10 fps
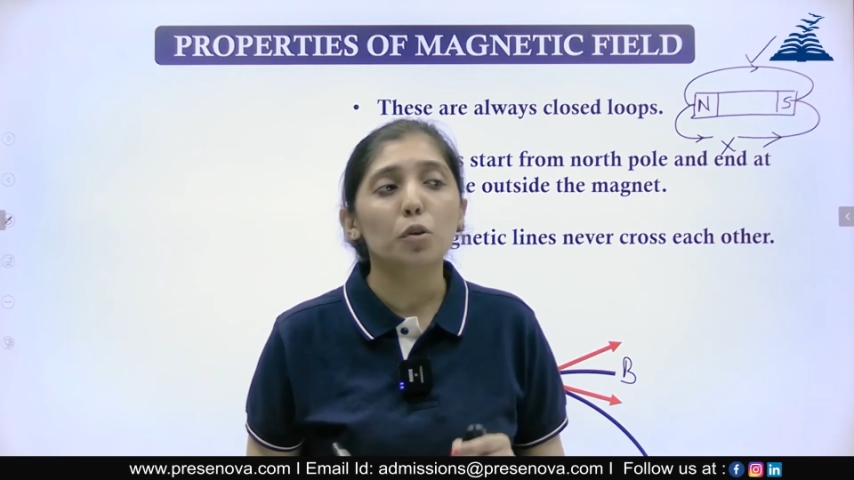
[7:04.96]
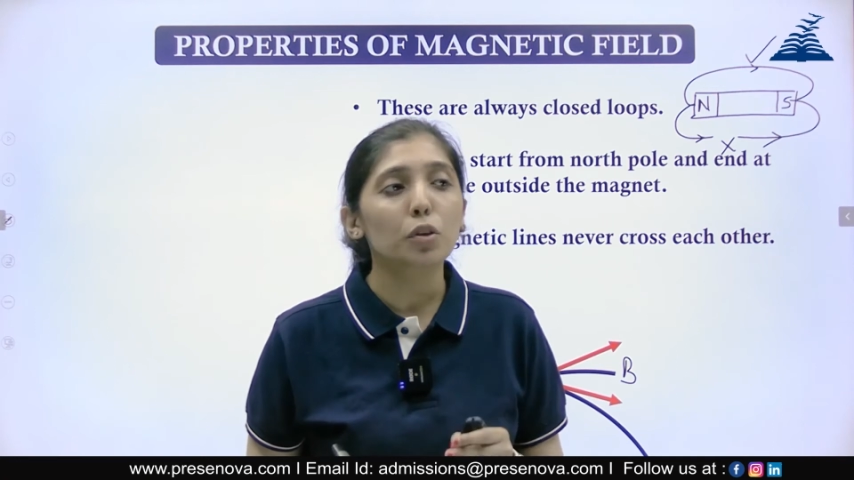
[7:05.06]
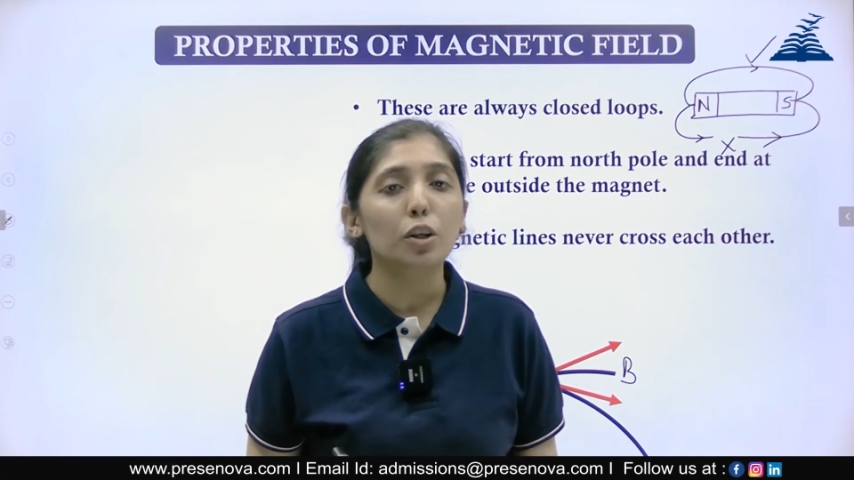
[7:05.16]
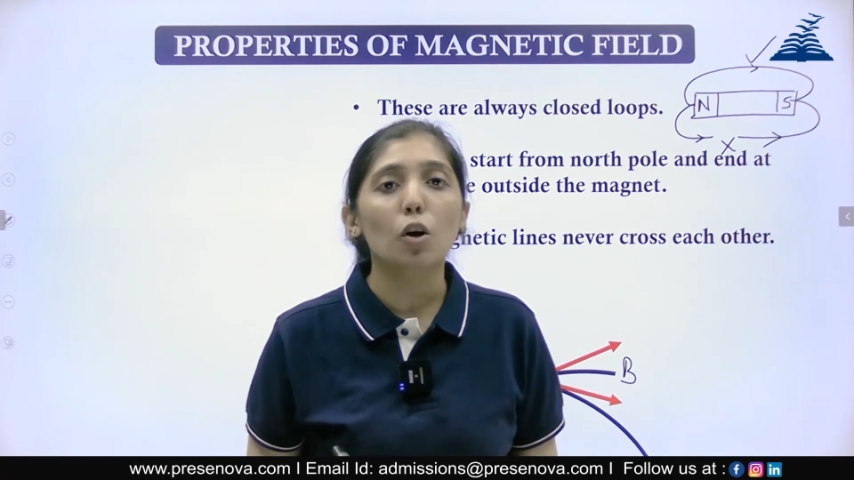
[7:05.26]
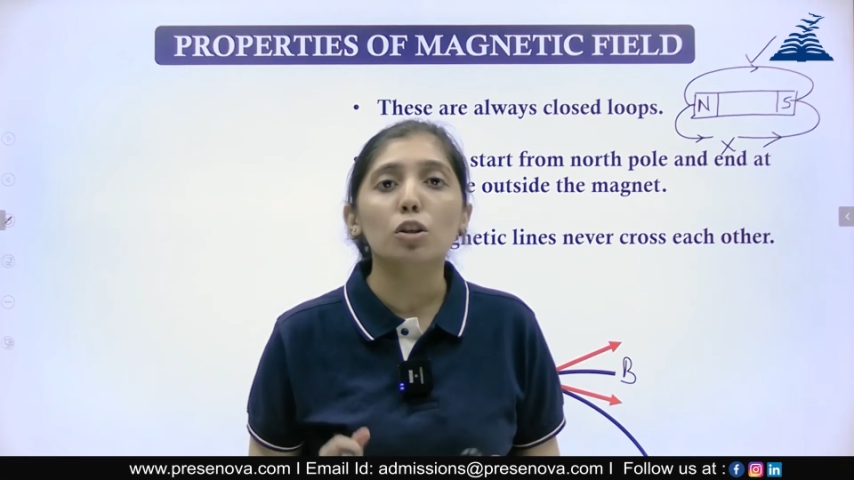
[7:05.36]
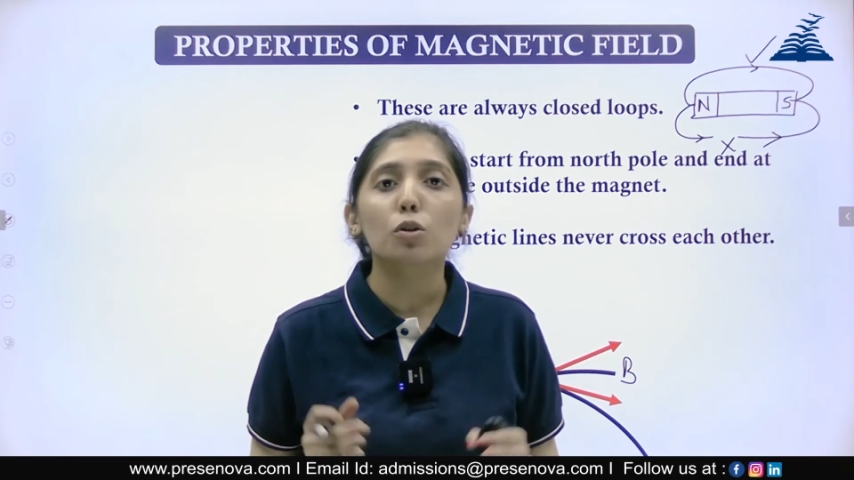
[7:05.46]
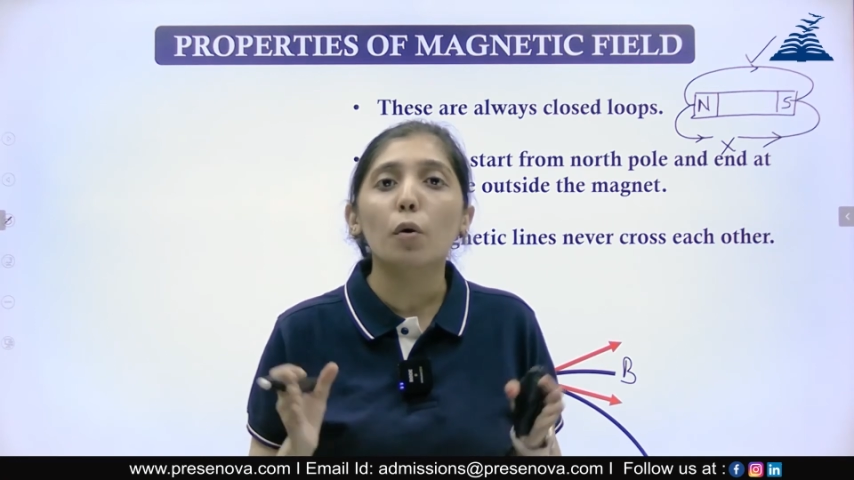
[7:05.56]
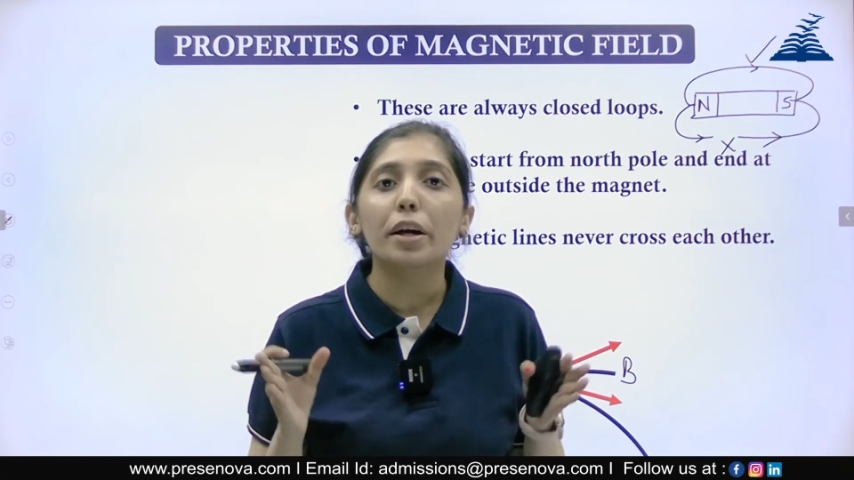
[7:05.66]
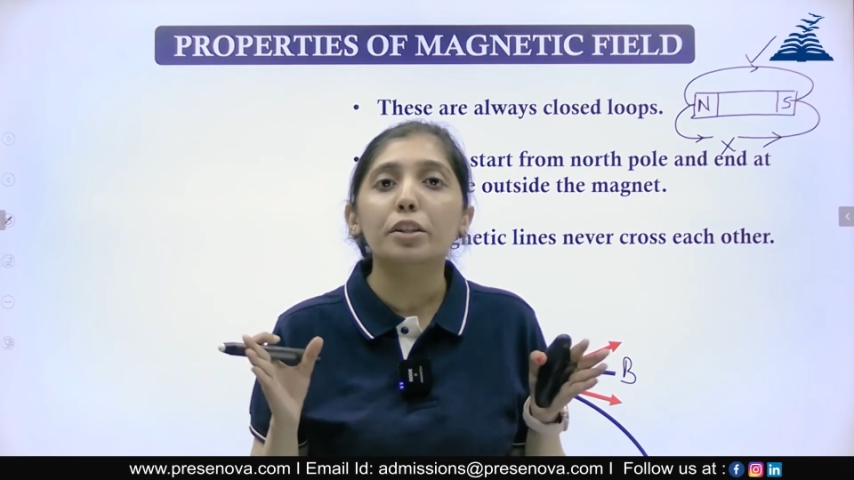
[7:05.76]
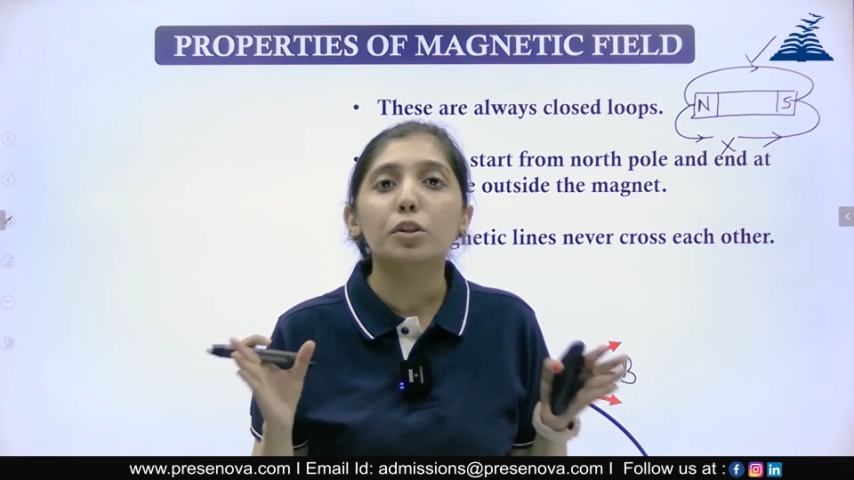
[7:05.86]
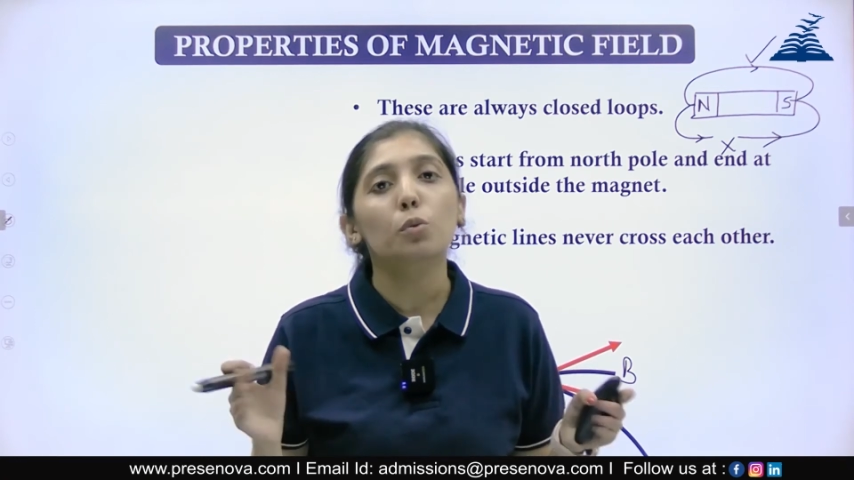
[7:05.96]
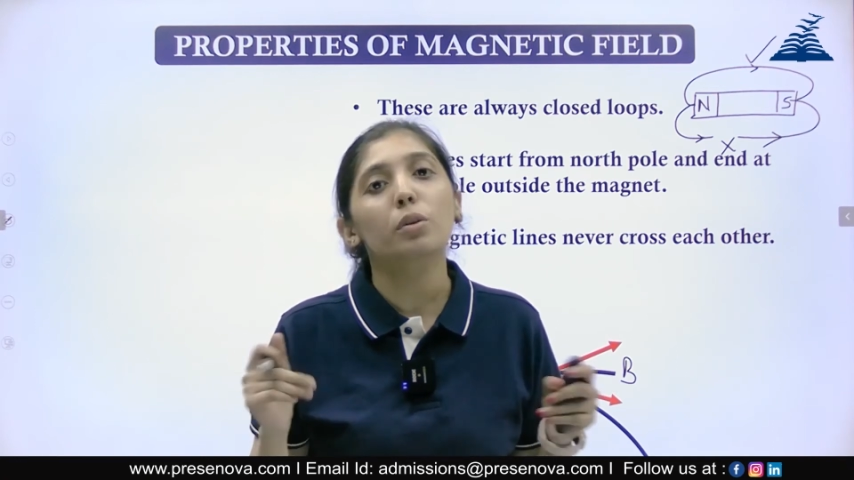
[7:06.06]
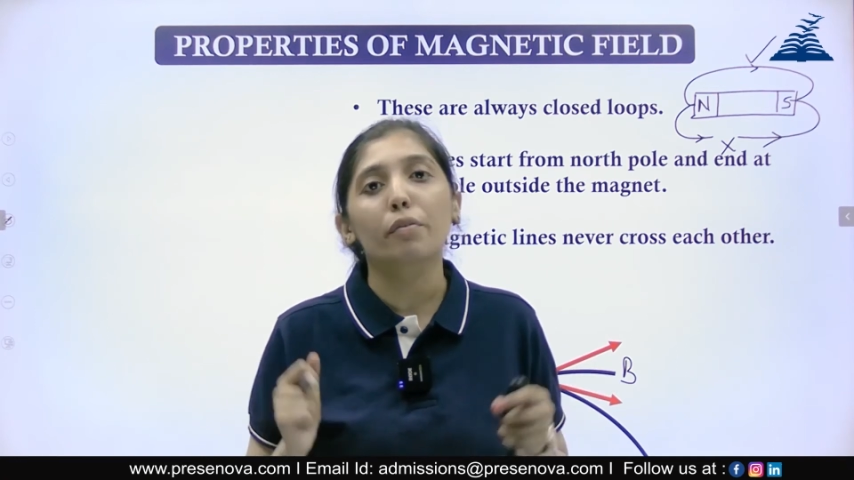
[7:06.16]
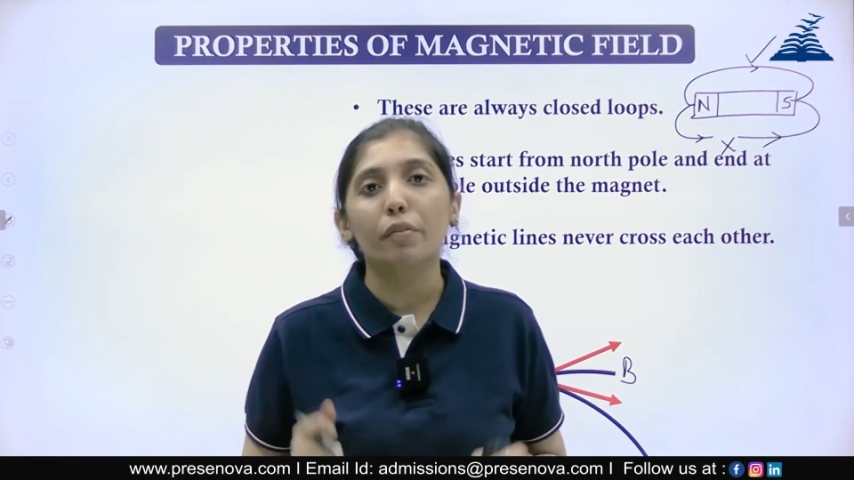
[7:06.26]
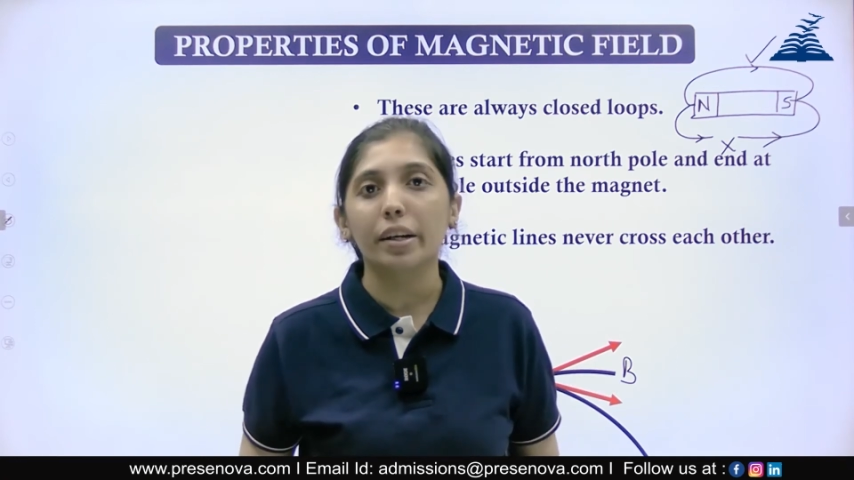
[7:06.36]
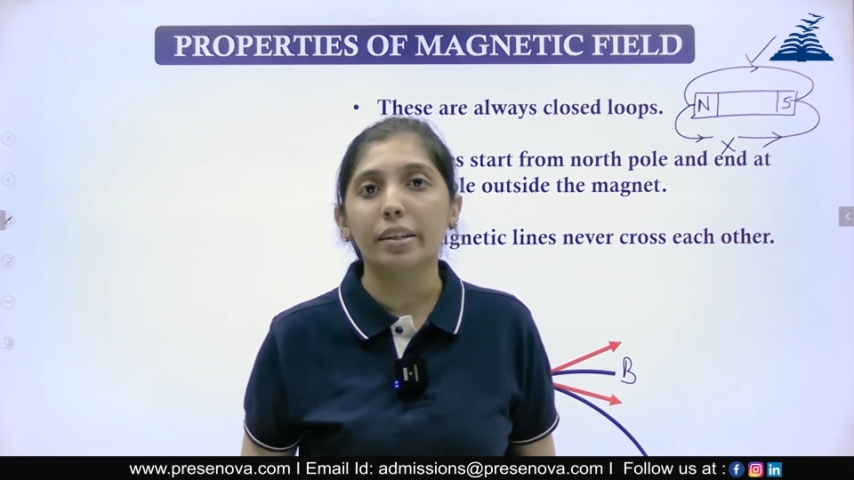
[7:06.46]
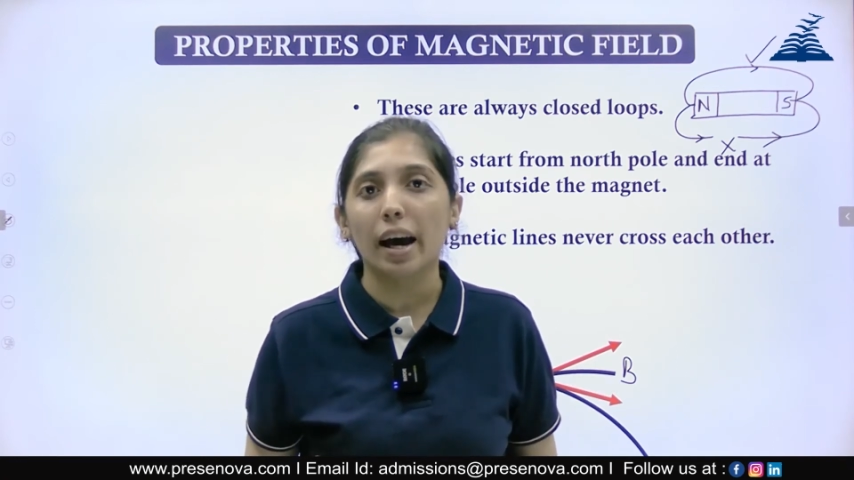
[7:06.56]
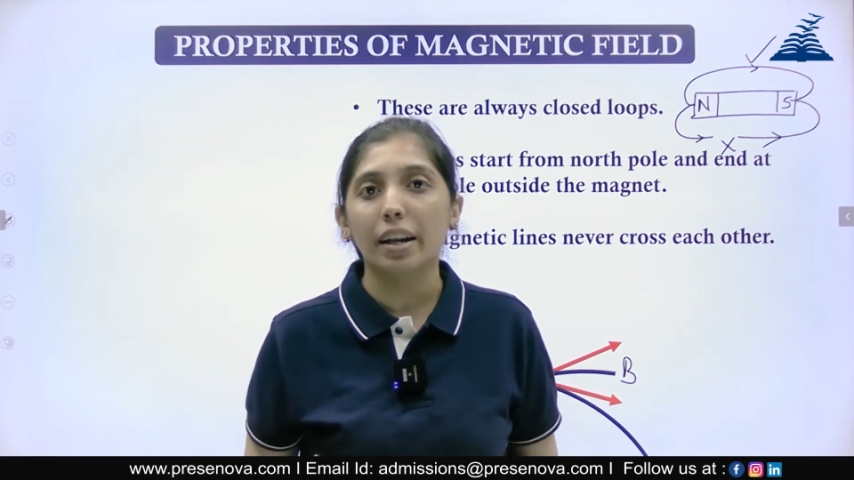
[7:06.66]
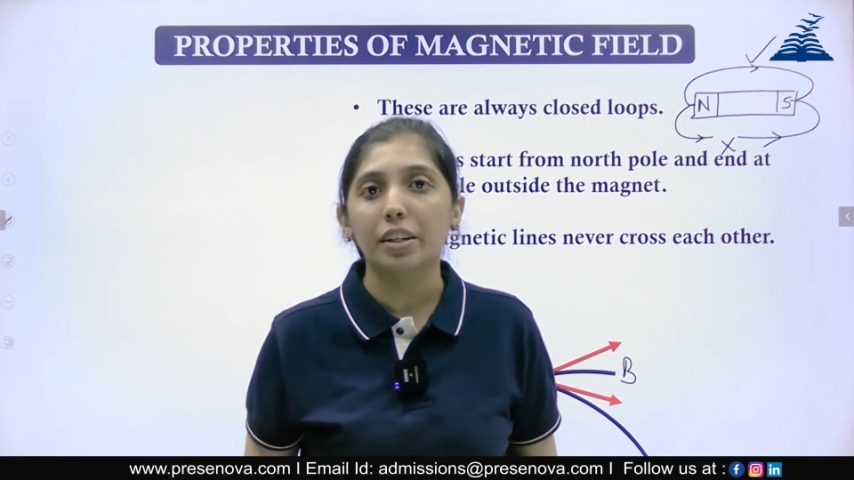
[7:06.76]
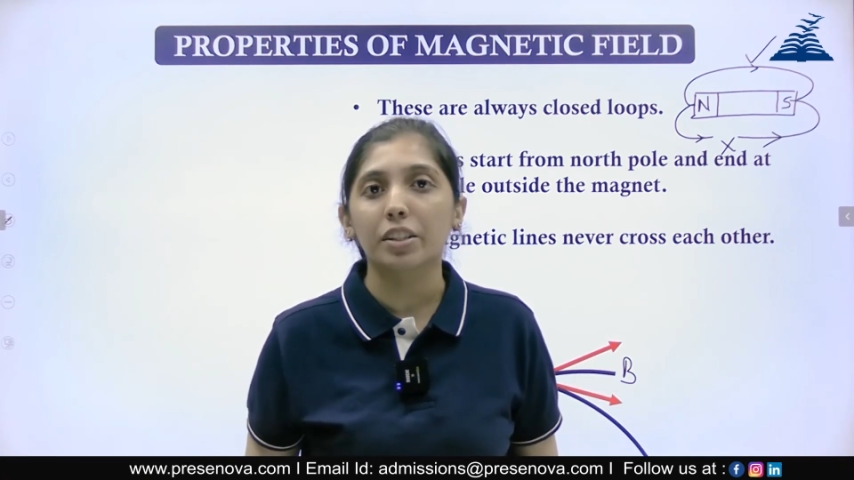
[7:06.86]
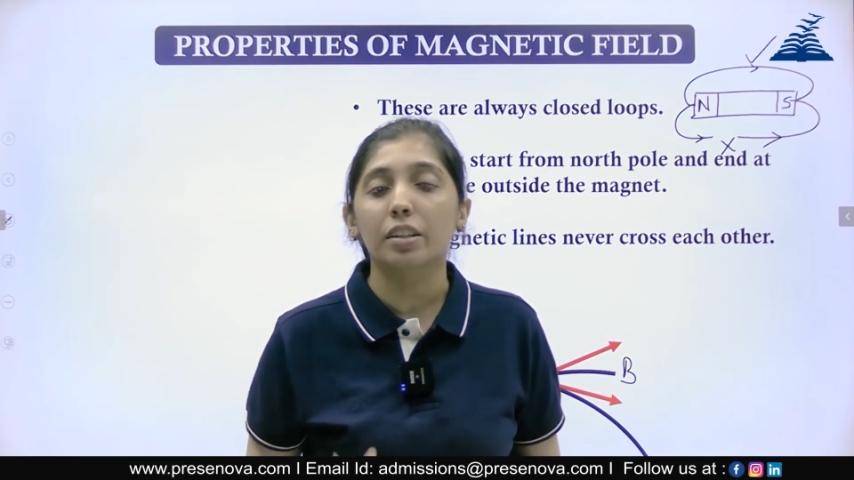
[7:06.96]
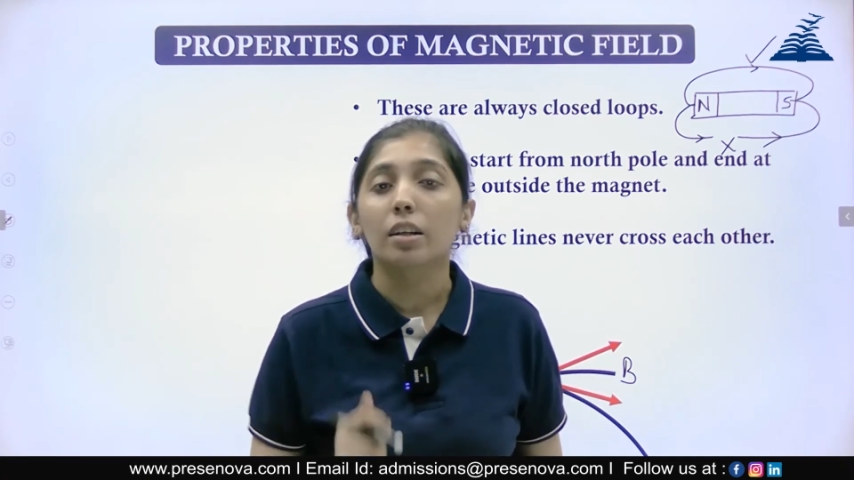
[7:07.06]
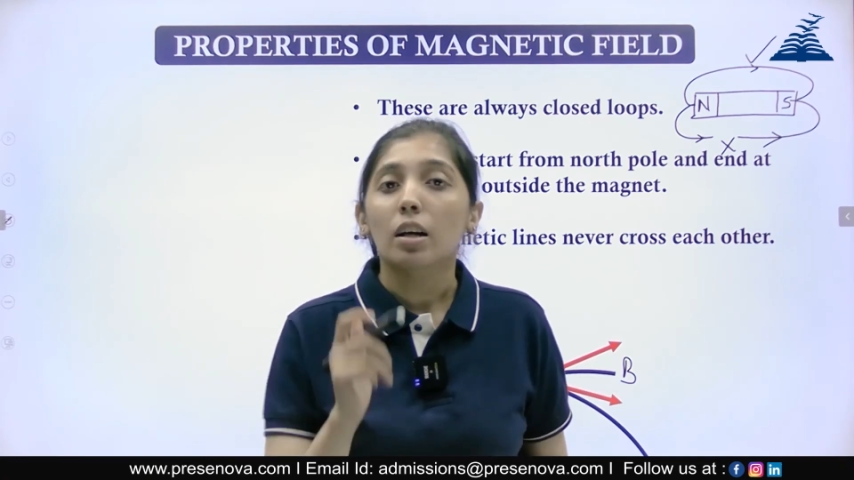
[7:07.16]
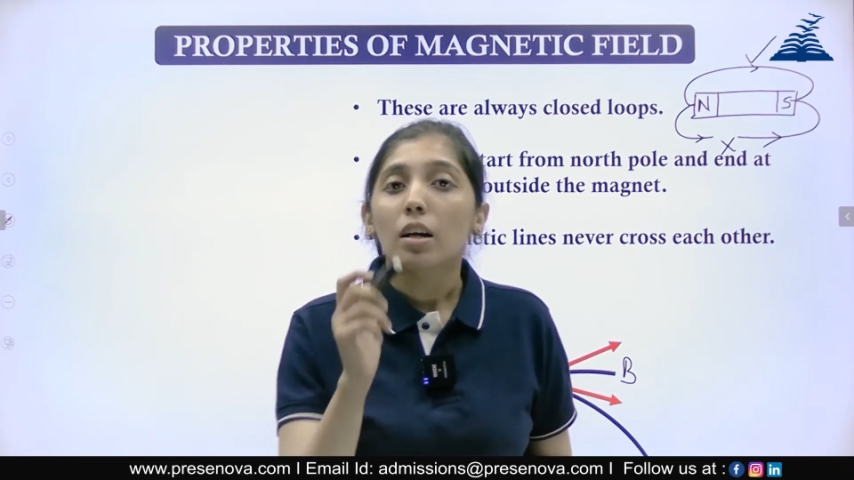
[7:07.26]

you cannot go in two different directions.